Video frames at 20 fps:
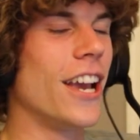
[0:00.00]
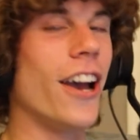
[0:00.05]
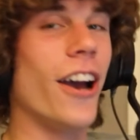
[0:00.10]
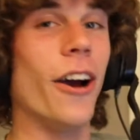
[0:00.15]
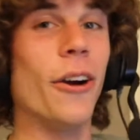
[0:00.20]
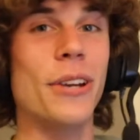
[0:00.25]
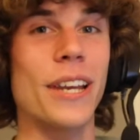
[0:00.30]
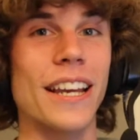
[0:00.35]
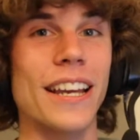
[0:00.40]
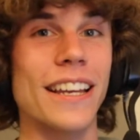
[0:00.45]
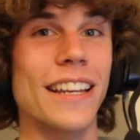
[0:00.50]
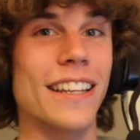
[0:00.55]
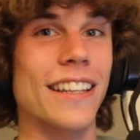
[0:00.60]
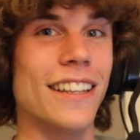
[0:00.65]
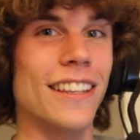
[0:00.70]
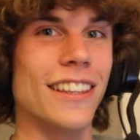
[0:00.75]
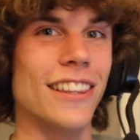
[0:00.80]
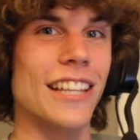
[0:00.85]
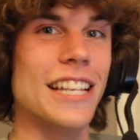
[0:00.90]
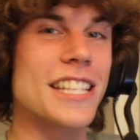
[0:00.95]

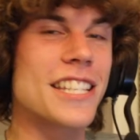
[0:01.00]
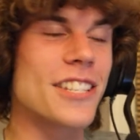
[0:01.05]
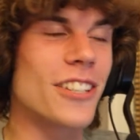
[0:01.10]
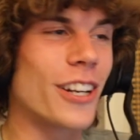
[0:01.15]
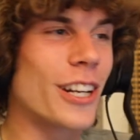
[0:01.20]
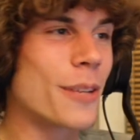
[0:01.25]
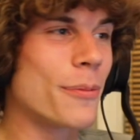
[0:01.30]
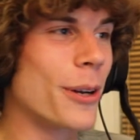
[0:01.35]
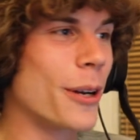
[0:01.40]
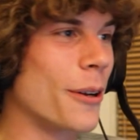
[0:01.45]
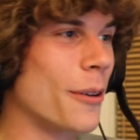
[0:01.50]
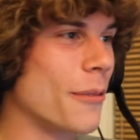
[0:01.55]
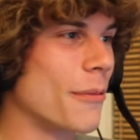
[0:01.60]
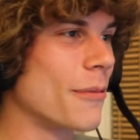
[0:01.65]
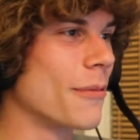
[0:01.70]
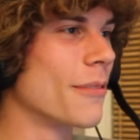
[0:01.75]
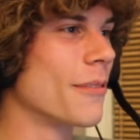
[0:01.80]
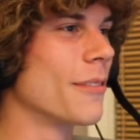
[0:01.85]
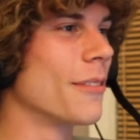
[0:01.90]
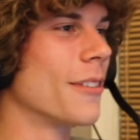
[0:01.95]
Okay, let's talk
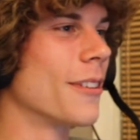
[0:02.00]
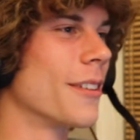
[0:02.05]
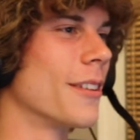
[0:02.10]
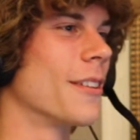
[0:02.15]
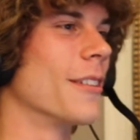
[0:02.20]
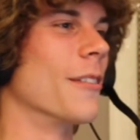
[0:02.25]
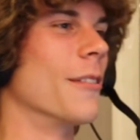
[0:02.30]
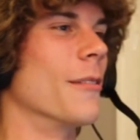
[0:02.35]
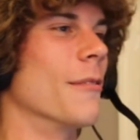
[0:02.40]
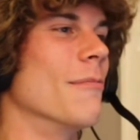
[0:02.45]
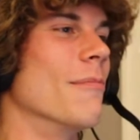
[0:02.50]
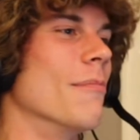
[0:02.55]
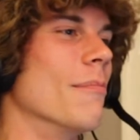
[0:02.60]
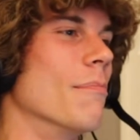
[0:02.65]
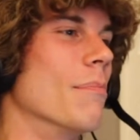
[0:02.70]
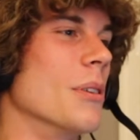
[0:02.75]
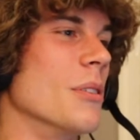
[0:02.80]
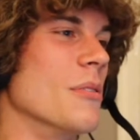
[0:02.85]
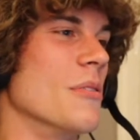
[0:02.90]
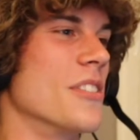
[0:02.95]
about
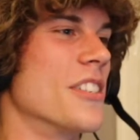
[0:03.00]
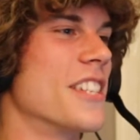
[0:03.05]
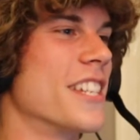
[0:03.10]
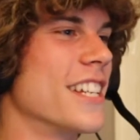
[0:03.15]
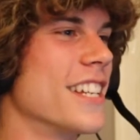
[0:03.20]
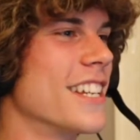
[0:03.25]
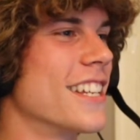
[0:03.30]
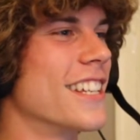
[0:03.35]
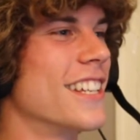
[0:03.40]
Boost.